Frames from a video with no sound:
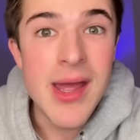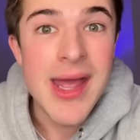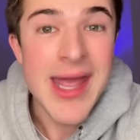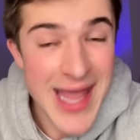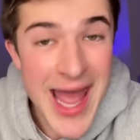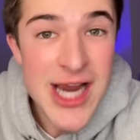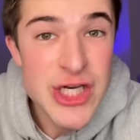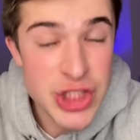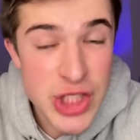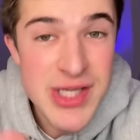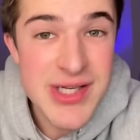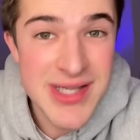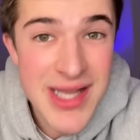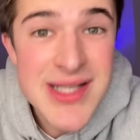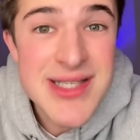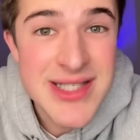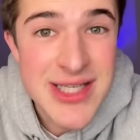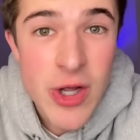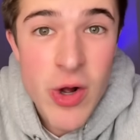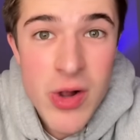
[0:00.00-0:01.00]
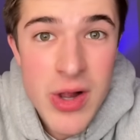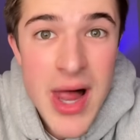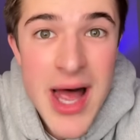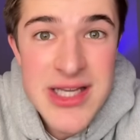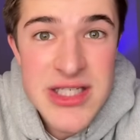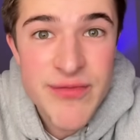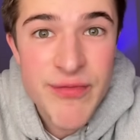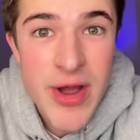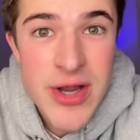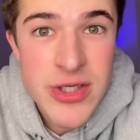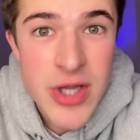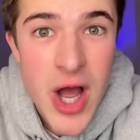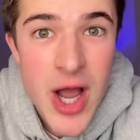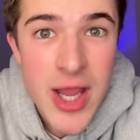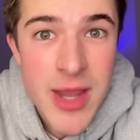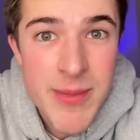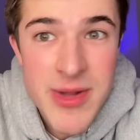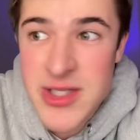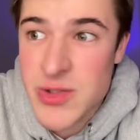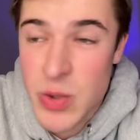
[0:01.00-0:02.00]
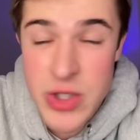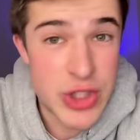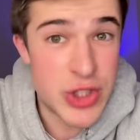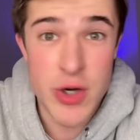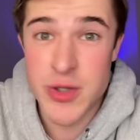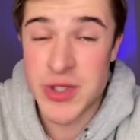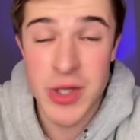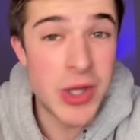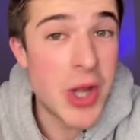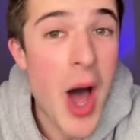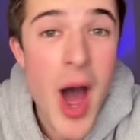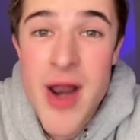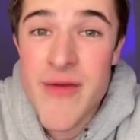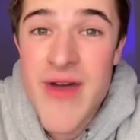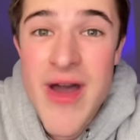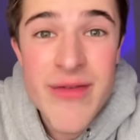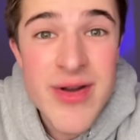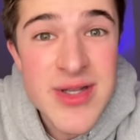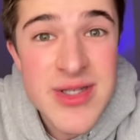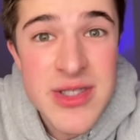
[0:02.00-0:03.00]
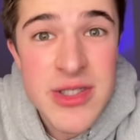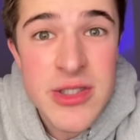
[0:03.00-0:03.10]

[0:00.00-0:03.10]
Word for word: he actually did steal classified documents, which there's a lot of evidence to